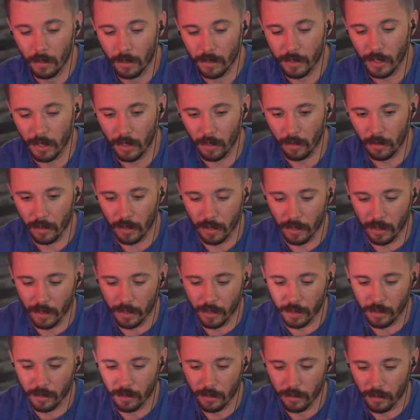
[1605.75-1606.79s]
Let's take a look at
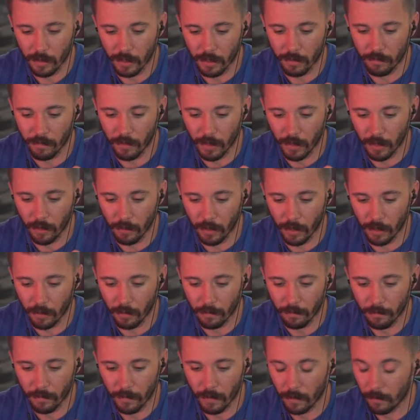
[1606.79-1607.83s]
this video
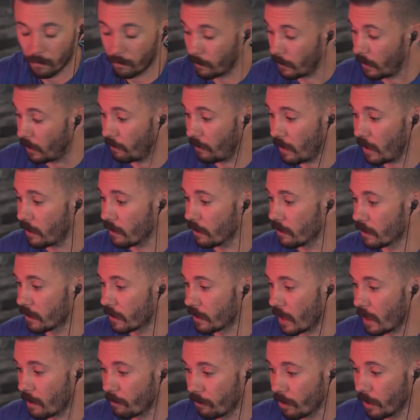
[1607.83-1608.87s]
here. If that doesn't
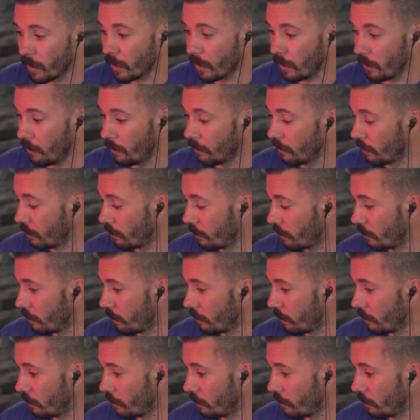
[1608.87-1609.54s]
stop blinking.